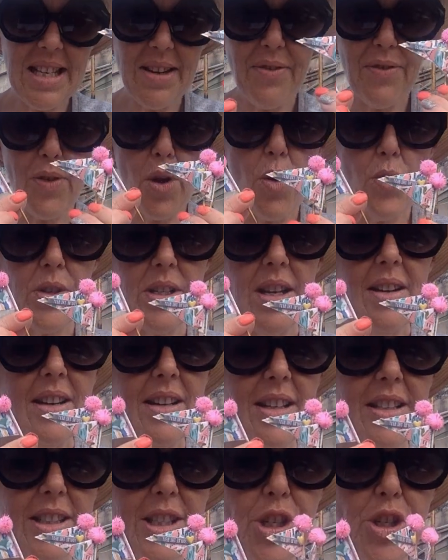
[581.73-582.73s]
it, folks.
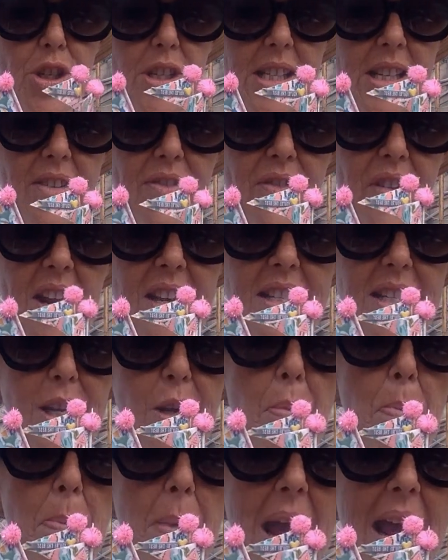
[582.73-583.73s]
Alicia's
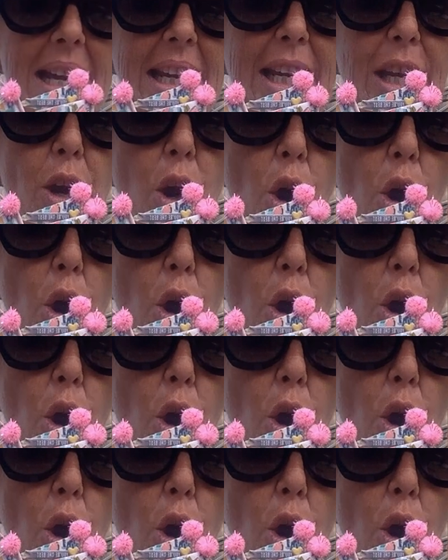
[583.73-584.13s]
invented Maggie